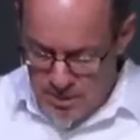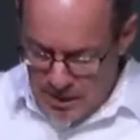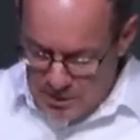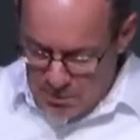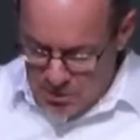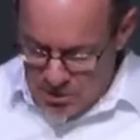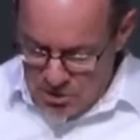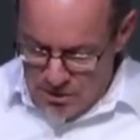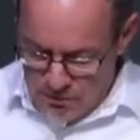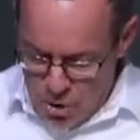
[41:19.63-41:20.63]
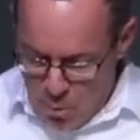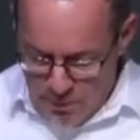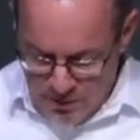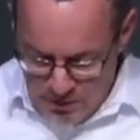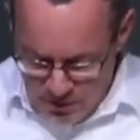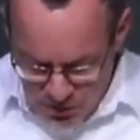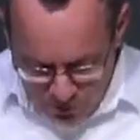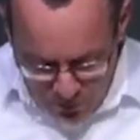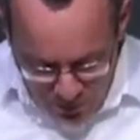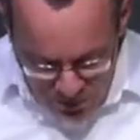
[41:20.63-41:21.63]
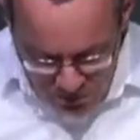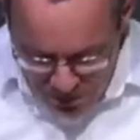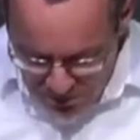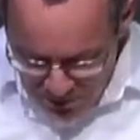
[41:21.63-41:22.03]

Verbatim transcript: exposition of Romans. And so, what I want to do, number